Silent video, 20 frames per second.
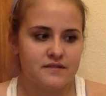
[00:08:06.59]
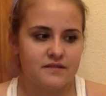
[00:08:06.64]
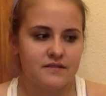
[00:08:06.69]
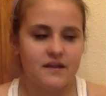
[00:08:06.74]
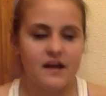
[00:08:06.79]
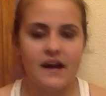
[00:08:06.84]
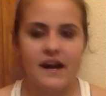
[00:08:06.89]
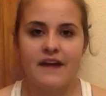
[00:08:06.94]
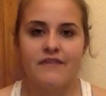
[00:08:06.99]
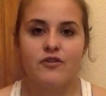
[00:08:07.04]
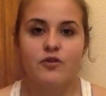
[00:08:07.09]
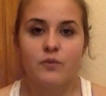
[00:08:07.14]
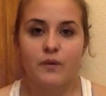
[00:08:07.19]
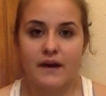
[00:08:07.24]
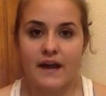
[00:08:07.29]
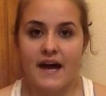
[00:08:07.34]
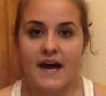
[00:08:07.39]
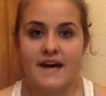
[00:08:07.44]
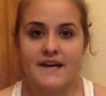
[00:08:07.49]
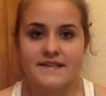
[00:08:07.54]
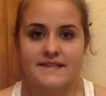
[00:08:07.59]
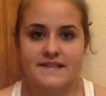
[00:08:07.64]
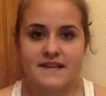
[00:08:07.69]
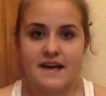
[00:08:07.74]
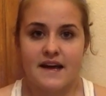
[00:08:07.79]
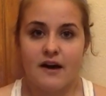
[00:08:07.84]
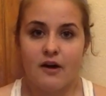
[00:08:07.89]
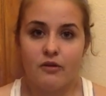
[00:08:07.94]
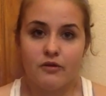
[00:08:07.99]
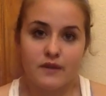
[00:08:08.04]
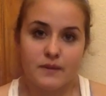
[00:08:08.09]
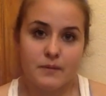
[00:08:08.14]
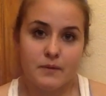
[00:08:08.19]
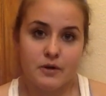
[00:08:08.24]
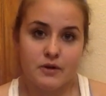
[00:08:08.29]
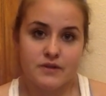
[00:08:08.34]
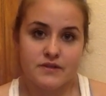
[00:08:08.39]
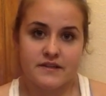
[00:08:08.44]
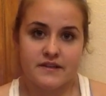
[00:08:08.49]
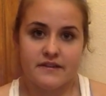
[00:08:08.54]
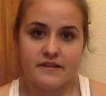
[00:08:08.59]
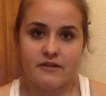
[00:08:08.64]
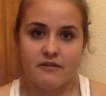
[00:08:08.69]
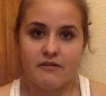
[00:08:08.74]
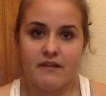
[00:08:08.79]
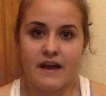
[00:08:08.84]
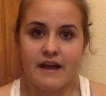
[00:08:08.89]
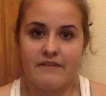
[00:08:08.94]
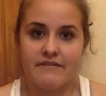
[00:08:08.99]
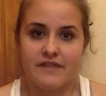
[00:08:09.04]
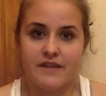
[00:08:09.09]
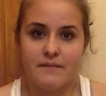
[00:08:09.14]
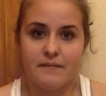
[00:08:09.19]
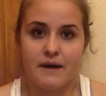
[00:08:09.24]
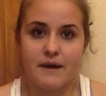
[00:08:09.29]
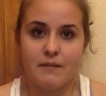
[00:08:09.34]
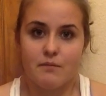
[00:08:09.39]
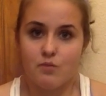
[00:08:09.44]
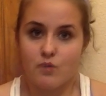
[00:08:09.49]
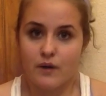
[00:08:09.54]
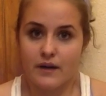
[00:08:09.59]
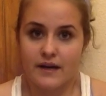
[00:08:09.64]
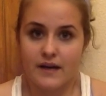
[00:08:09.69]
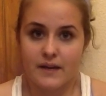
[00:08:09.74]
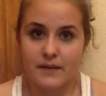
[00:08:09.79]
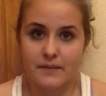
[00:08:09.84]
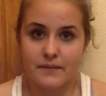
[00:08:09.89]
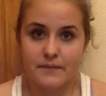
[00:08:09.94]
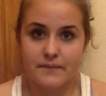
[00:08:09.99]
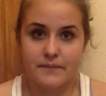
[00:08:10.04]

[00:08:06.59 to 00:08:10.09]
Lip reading: Not everyone has a healthy person in their life that might bring up